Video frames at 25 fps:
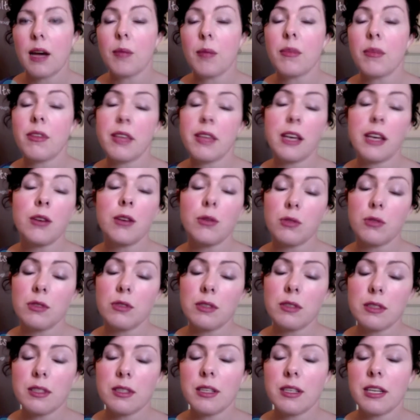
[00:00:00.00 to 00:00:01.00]
Thank
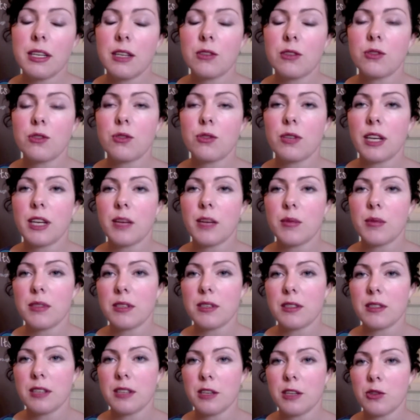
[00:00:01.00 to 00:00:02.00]
goodness the next door neighbours
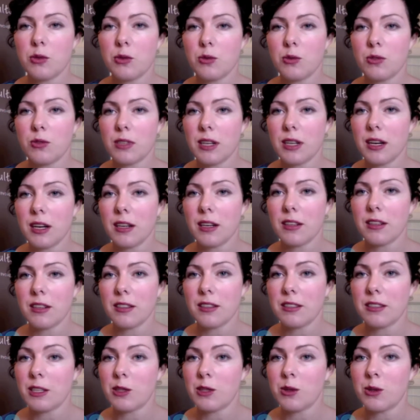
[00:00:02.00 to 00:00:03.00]
are such good
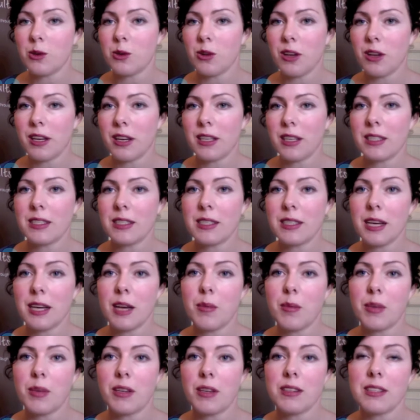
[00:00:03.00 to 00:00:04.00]
gardeners, that's all I can
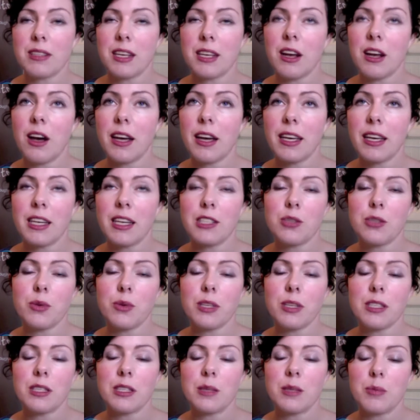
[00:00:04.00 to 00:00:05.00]
say, because then I get to
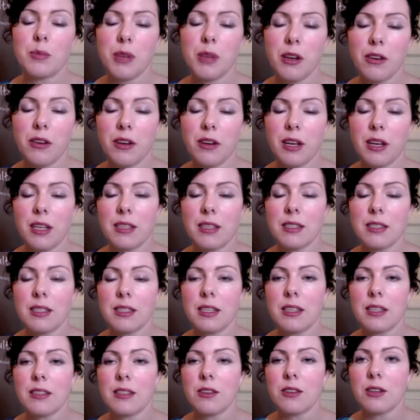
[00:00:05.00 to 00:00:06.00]
experience
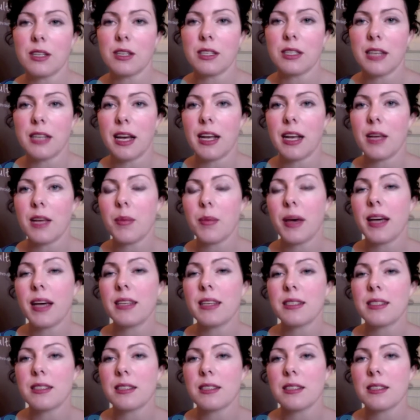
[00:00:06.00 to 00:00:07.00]
this on a daily
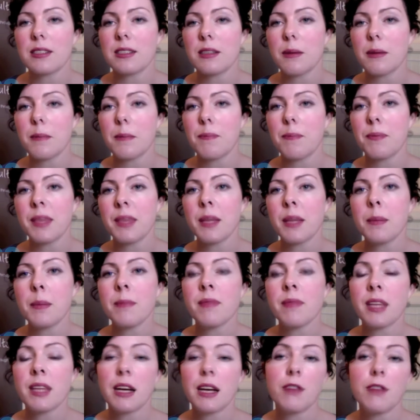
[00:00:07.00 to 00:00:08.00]
basis.
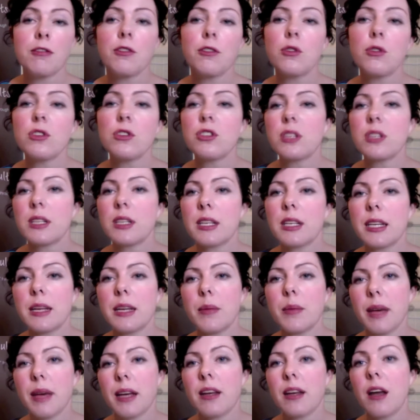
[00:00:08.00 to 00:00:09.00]
Unfortunately,
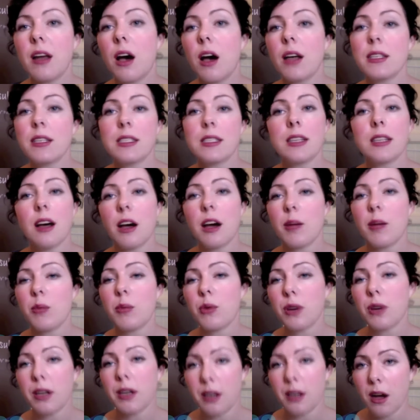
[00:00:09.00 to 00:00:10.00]
about
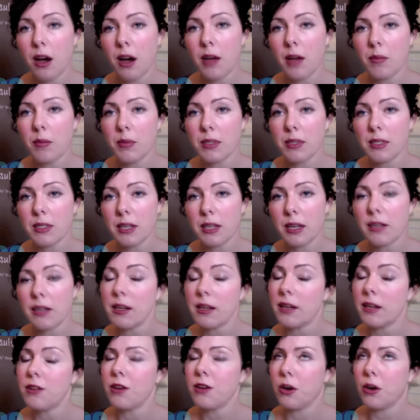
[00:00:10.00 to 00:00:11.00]
99.9%,
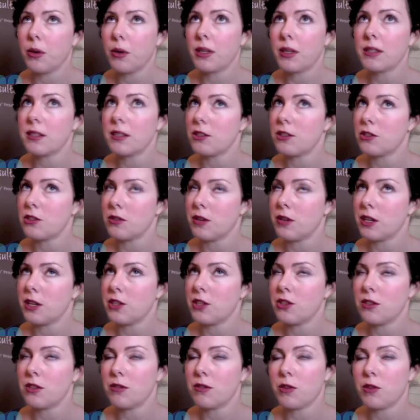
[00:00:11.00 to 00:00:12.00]
and no
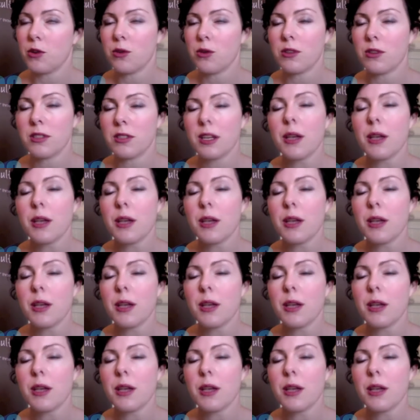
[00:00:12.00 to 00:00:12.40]
exaggeration of course,